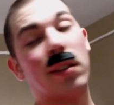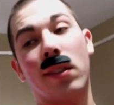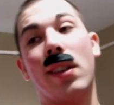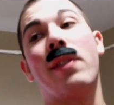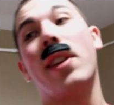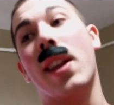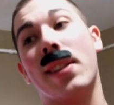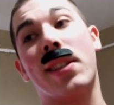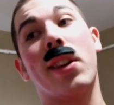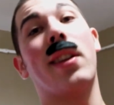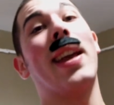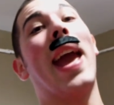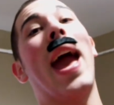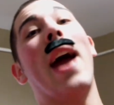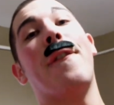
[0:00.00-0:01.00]
You don't even
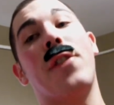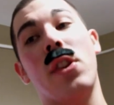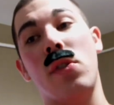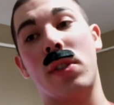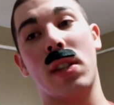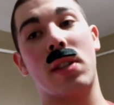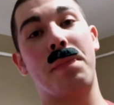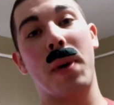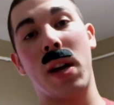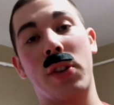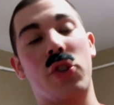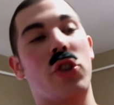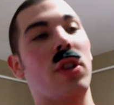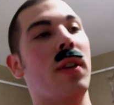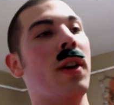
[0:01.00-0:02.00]
necessarily have to use a
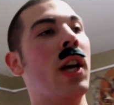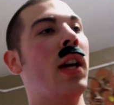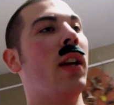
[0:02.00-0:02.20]
sponge.